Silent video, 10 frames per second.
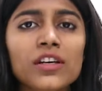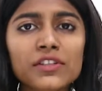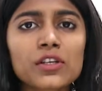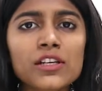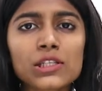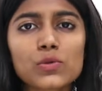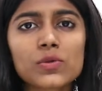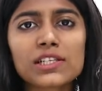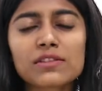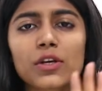are we gonna do
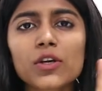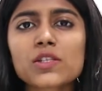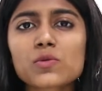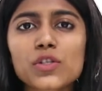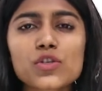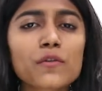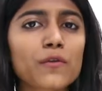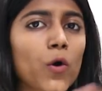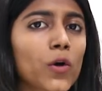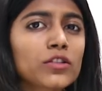is we are gonna switch off
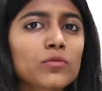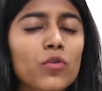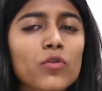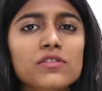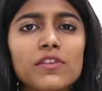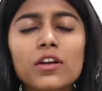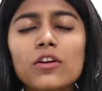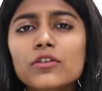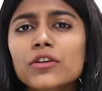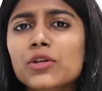all the modes, we are
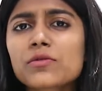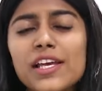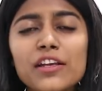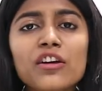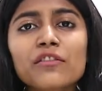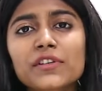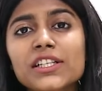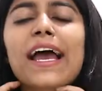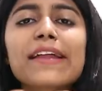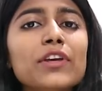not gonna use any of
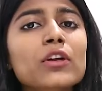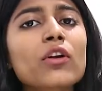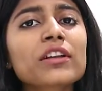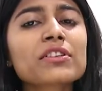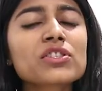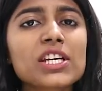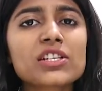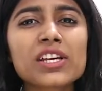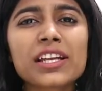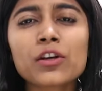it and we are not even
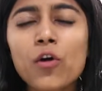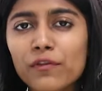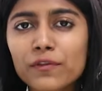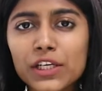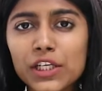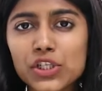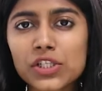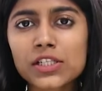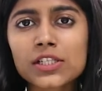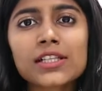changing any
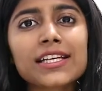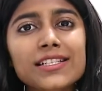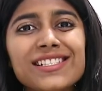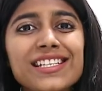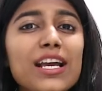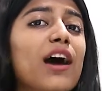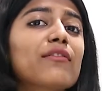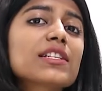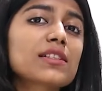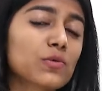configuration. Let us see
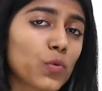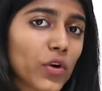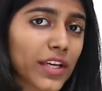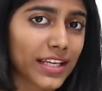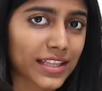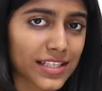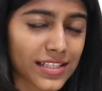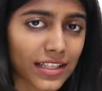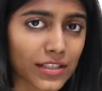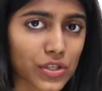how it is working in
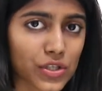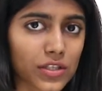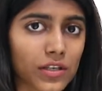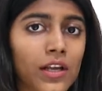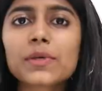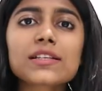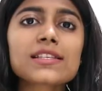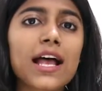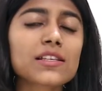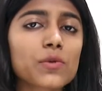this condition. Because
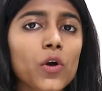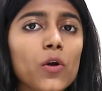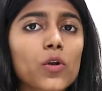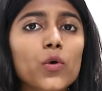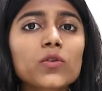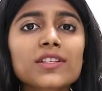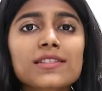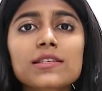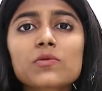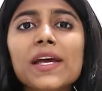as we all know,
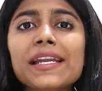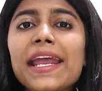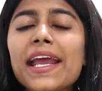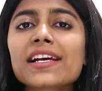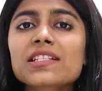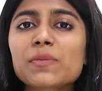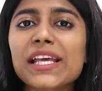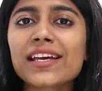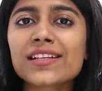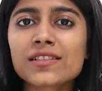this is where AI is
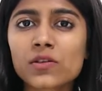playing its